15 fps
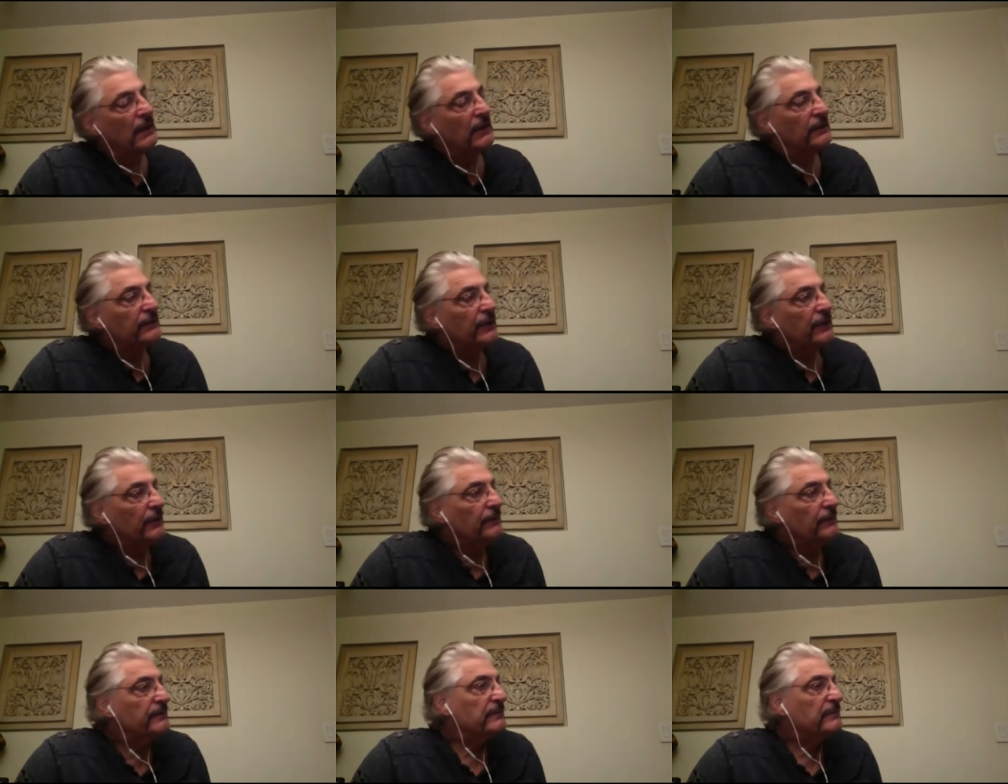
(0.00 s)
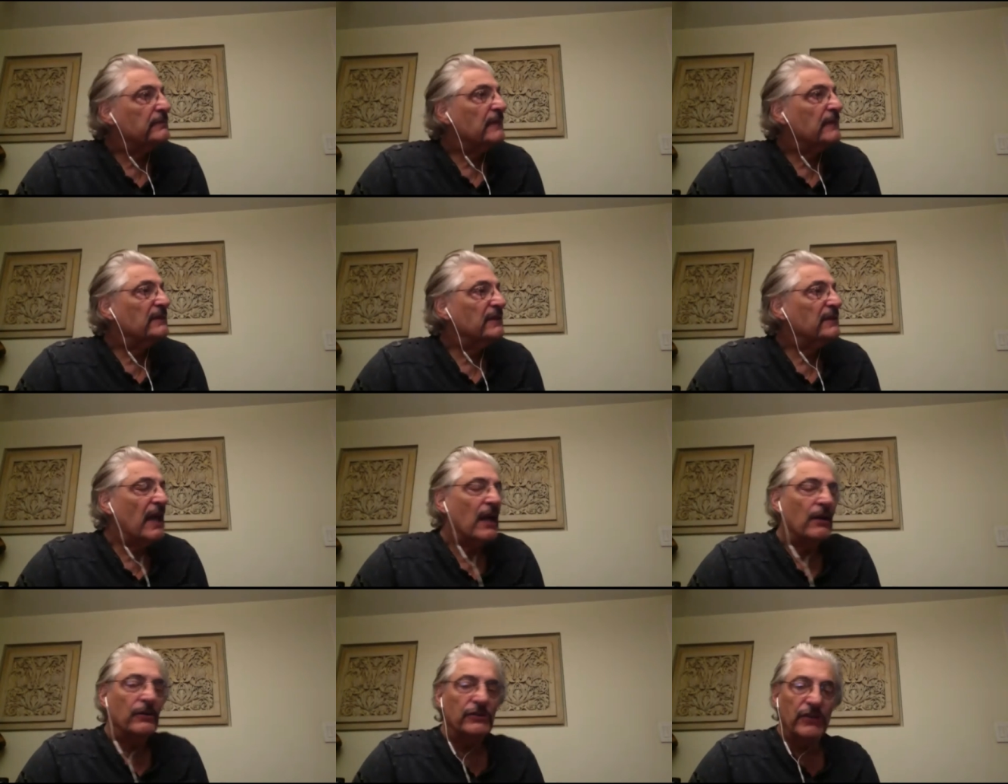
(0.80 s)
So I said, I'll
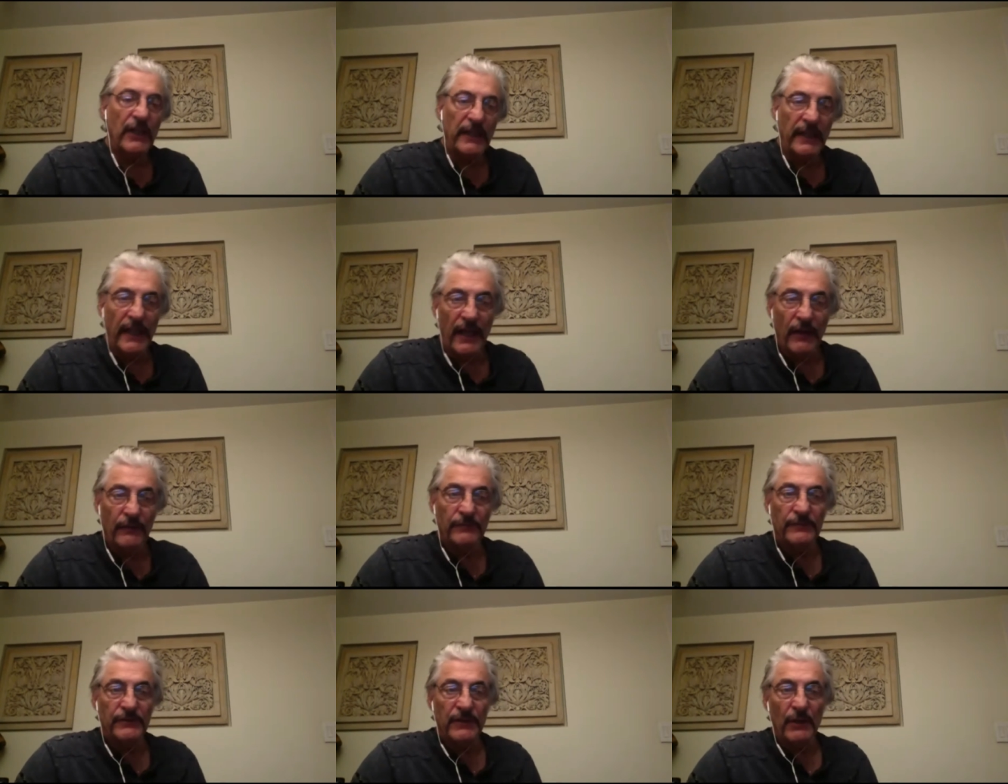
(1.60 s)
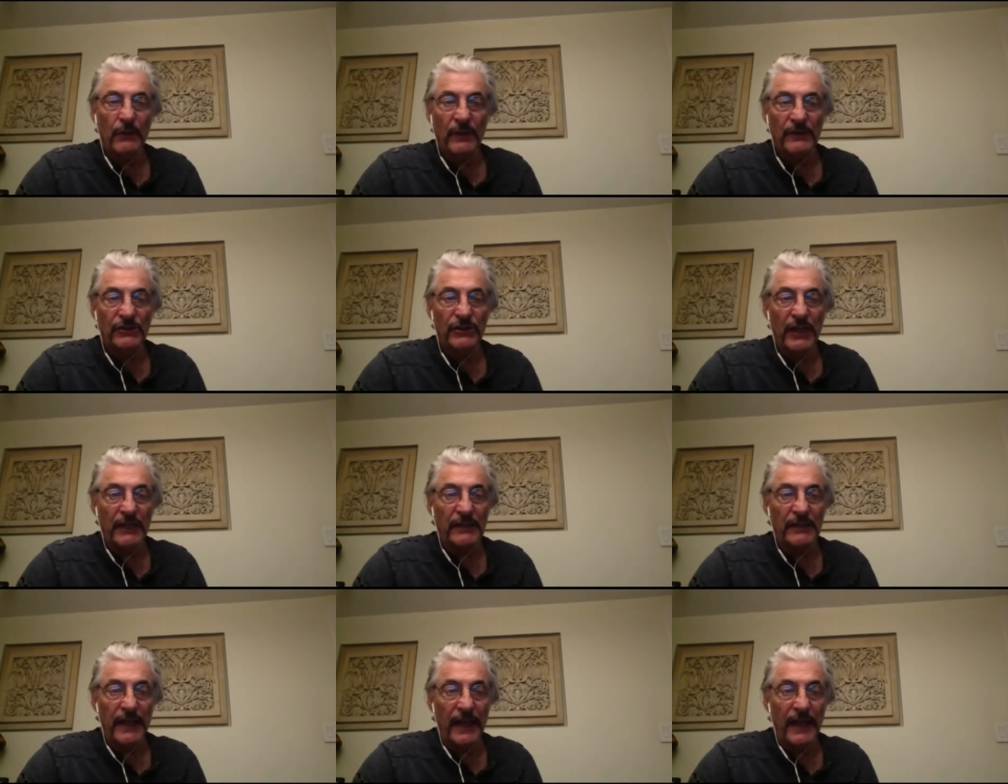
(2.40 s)
go check it out. So I went and checked
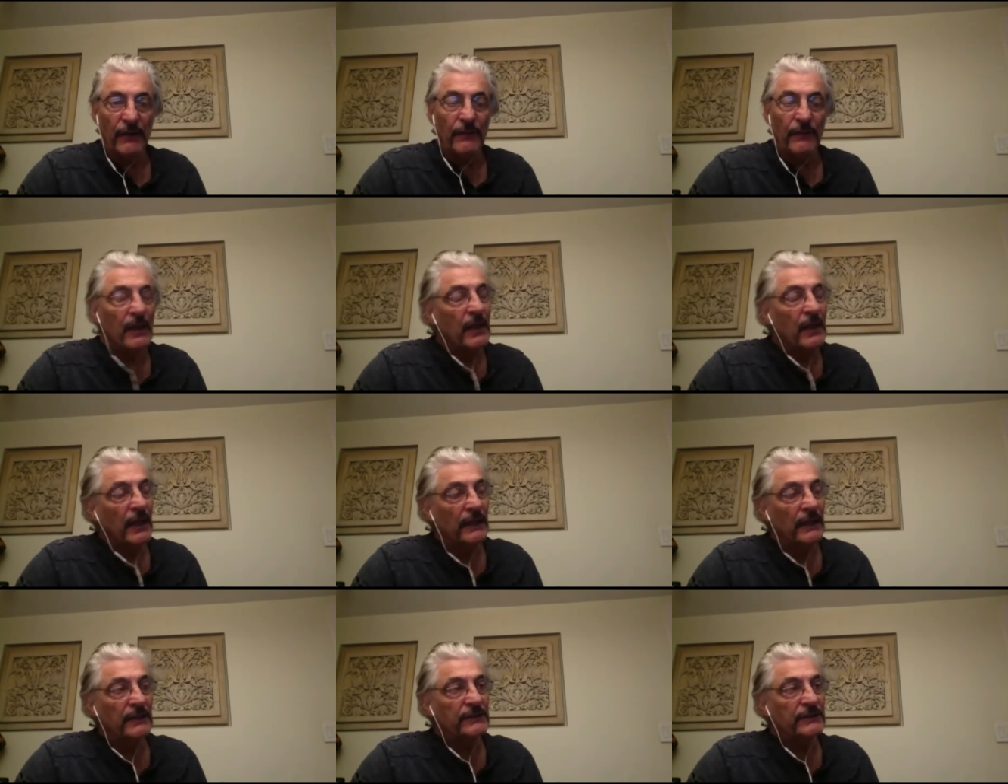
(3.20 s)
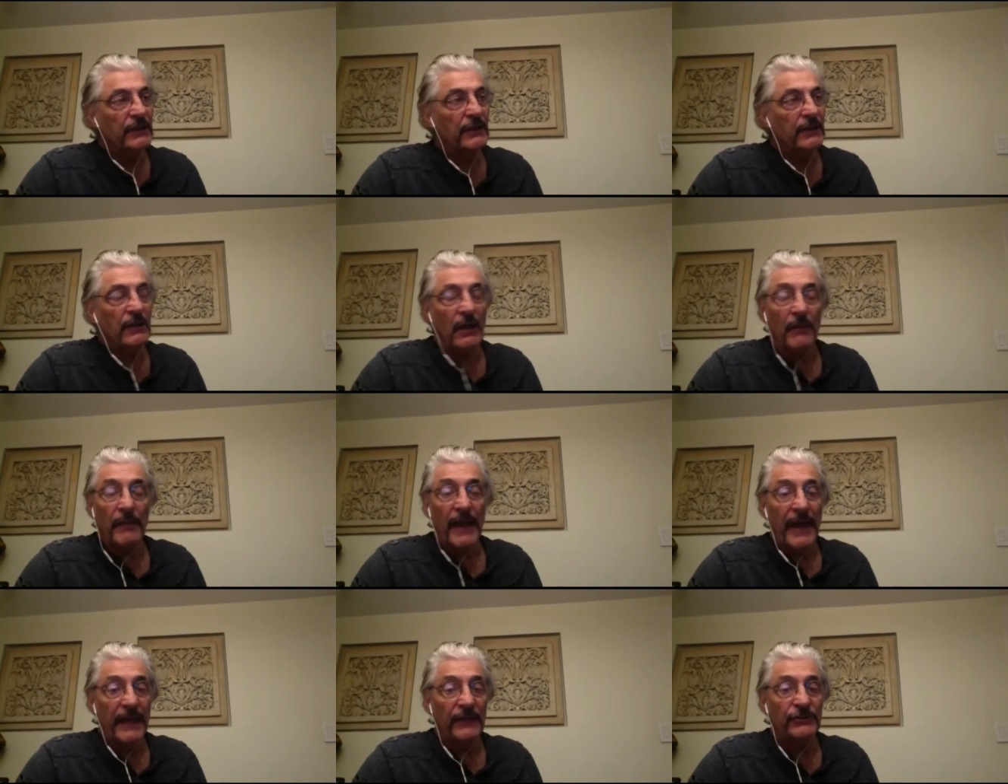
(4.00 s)
it out. And they said, Look, our
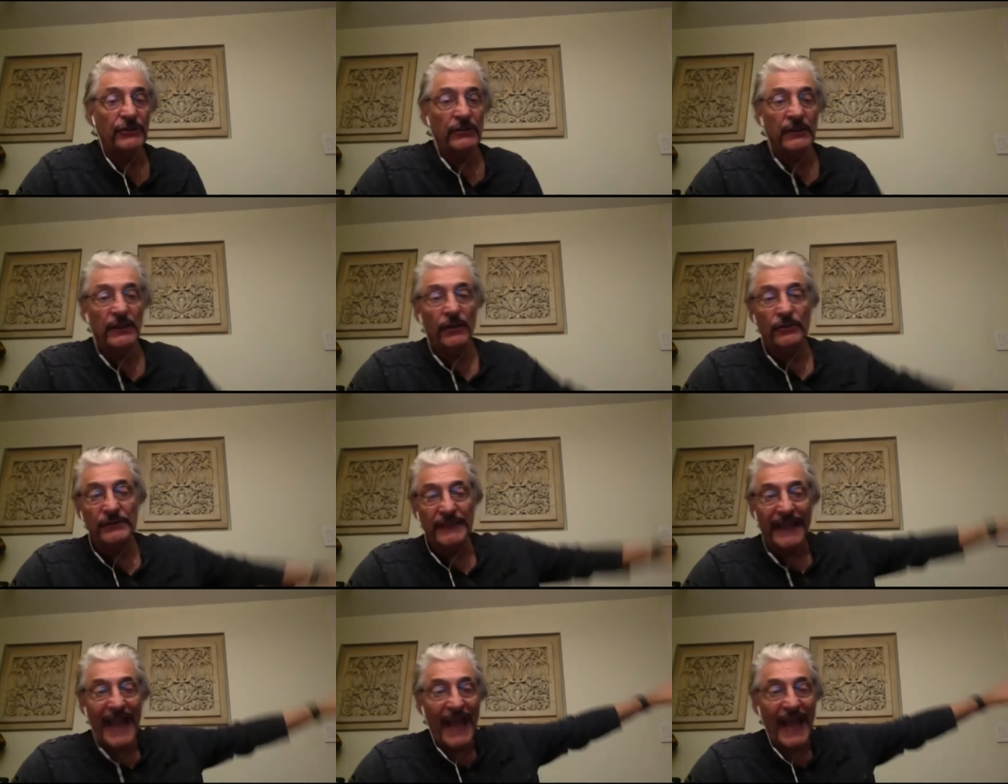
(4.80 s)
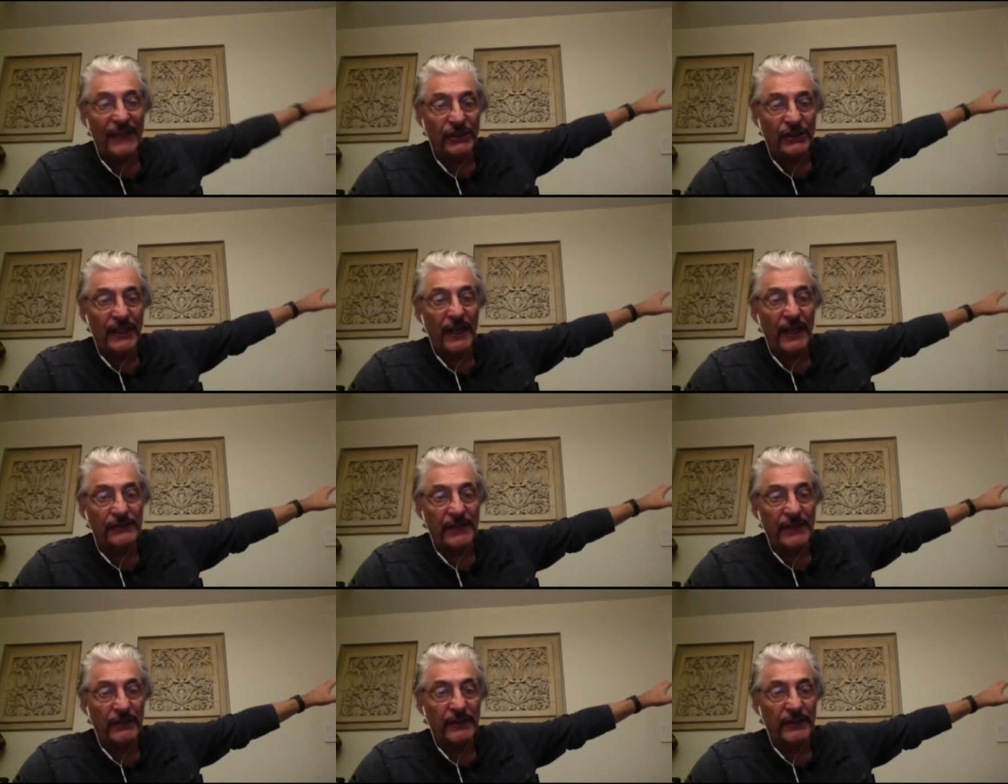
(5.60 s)
manager, he owns the Action House
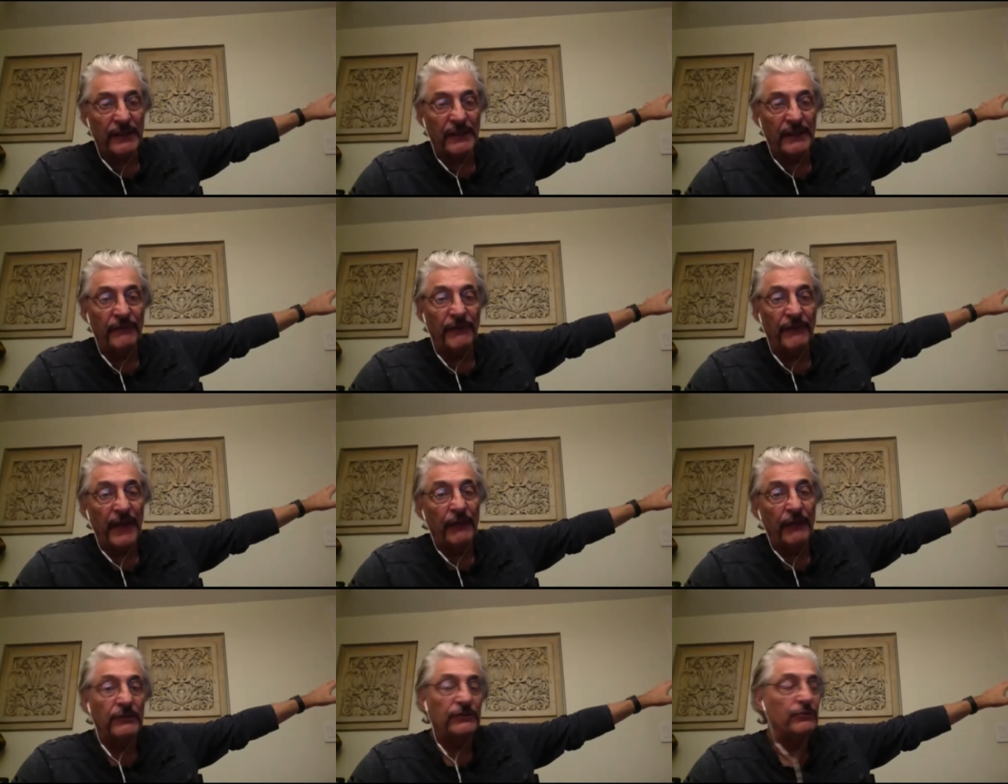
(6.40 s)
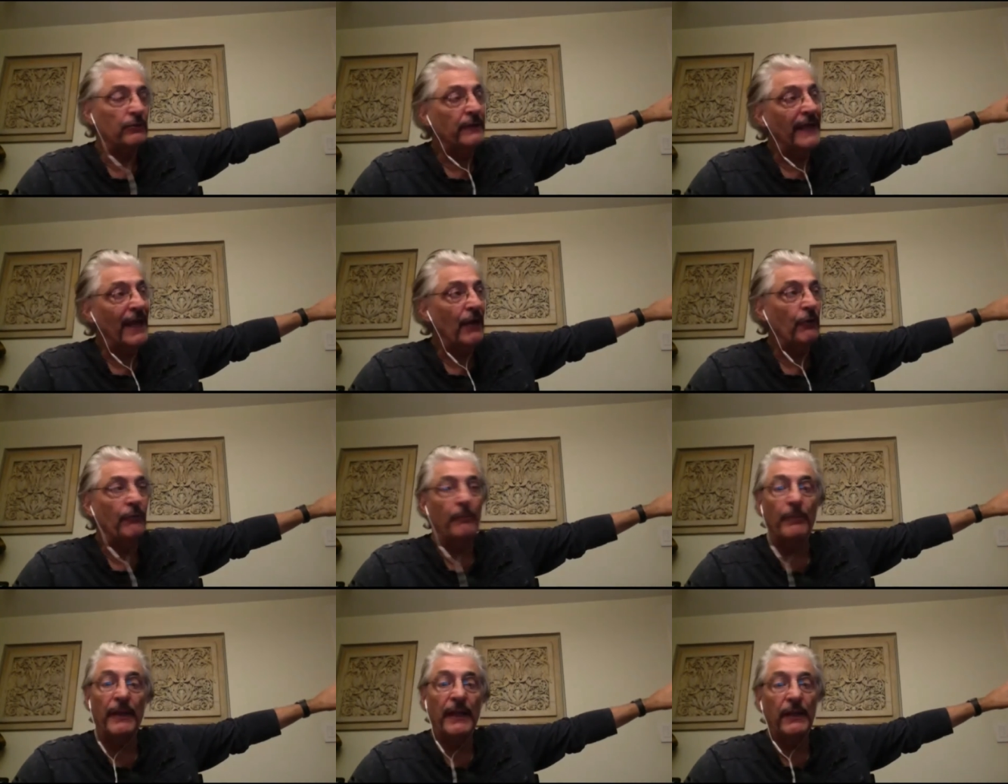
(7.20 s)
out here. The Vagrants are now
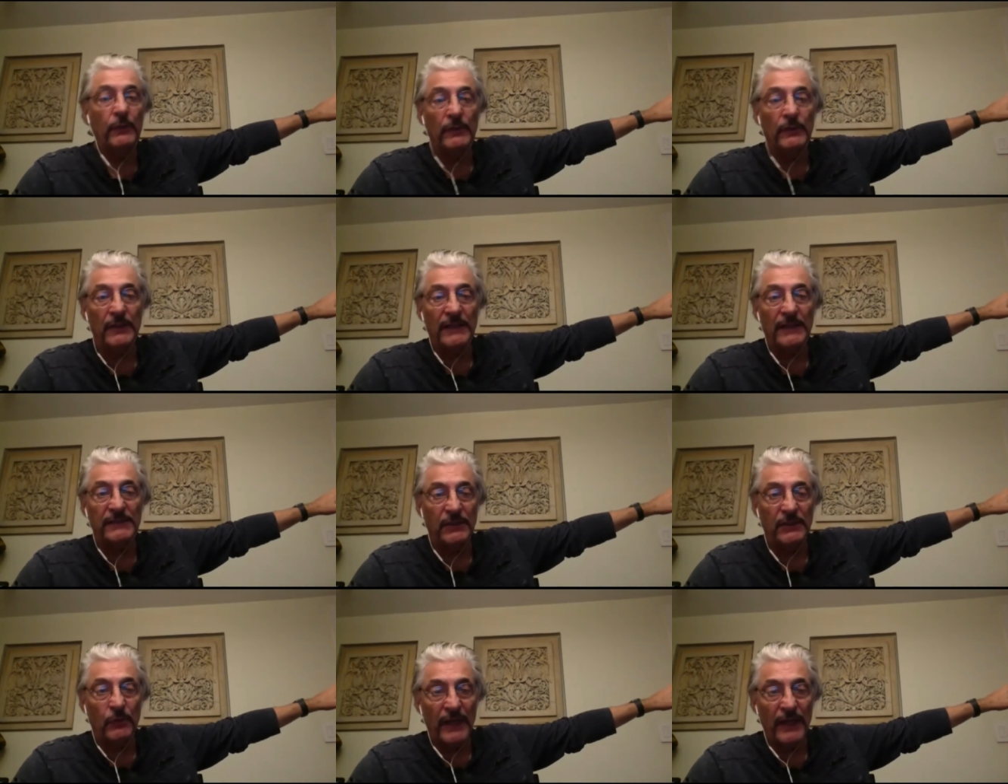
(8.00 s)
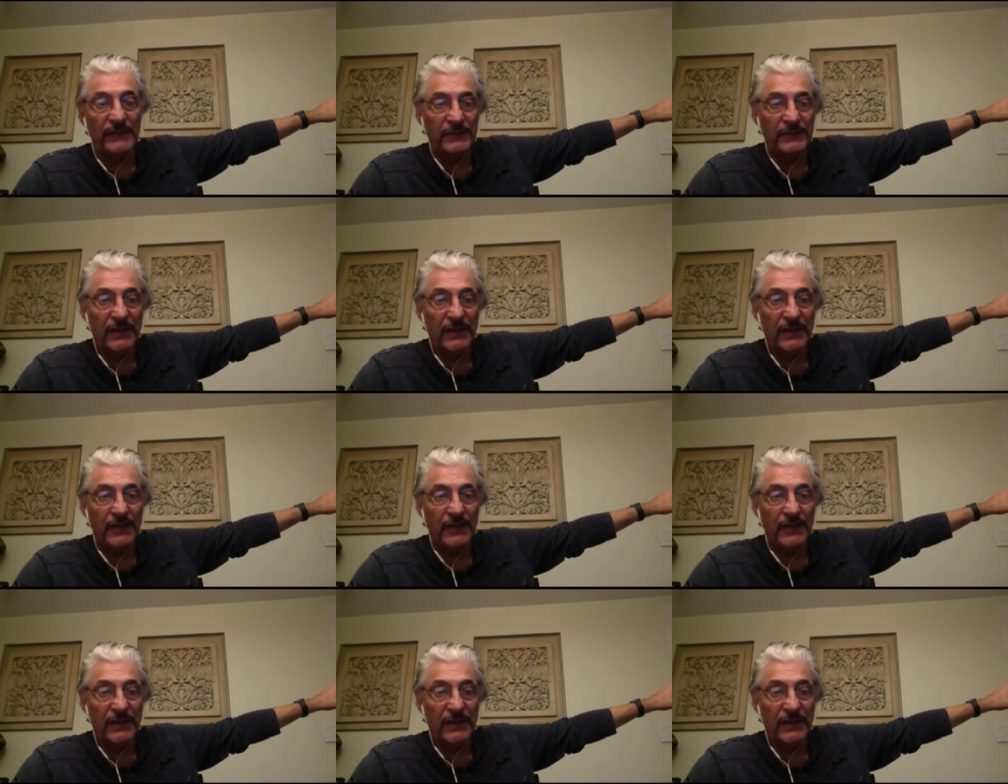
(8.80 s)
big with Leslie West.